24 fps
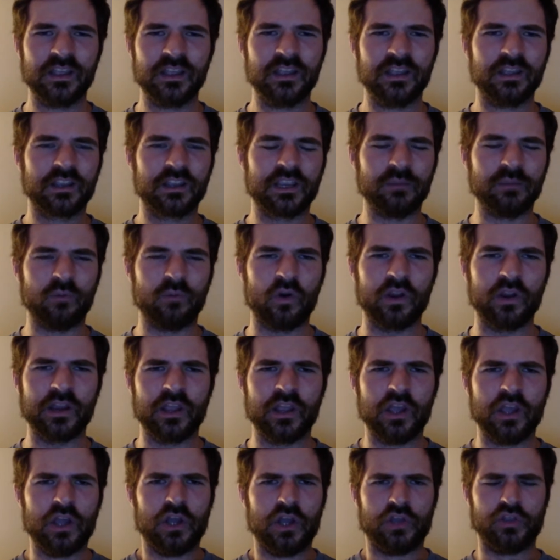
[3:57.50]
Kimari...
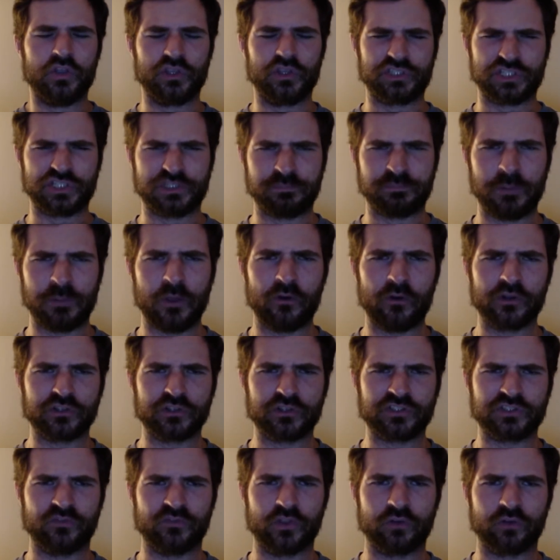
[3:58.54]
The spirits
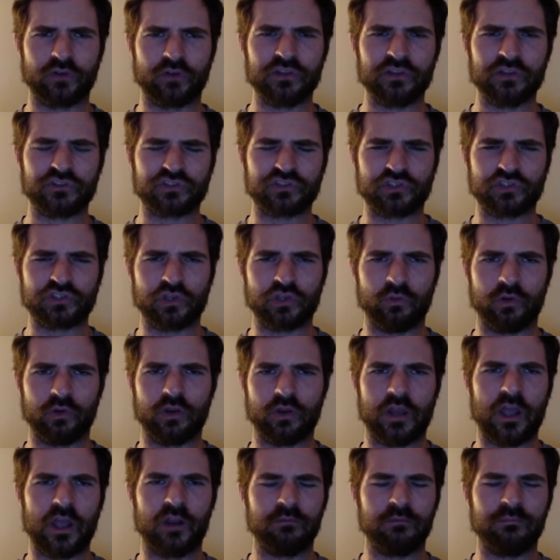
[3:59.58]
of the Ronso will
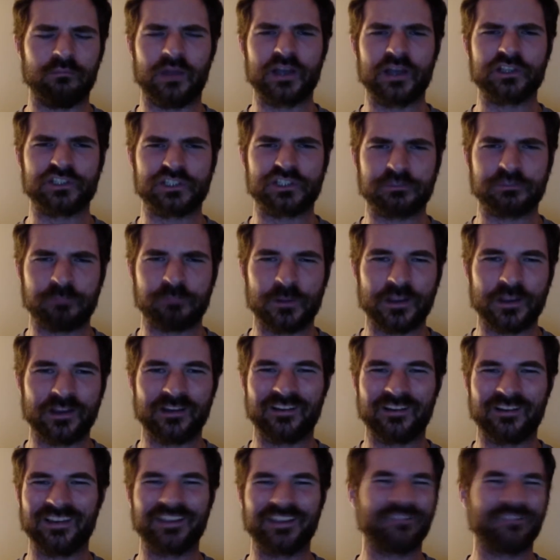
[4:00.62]
help my
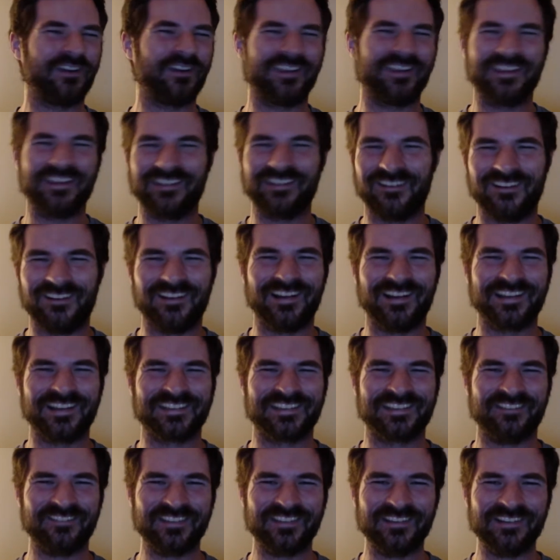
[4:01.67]
spear. Like, fucking
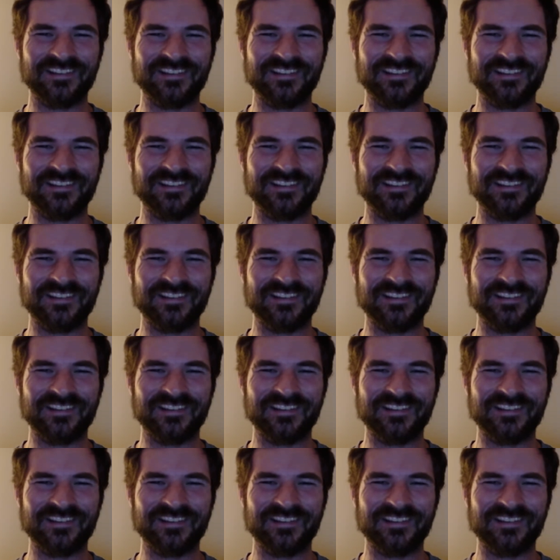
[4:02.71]
awesome, dude. And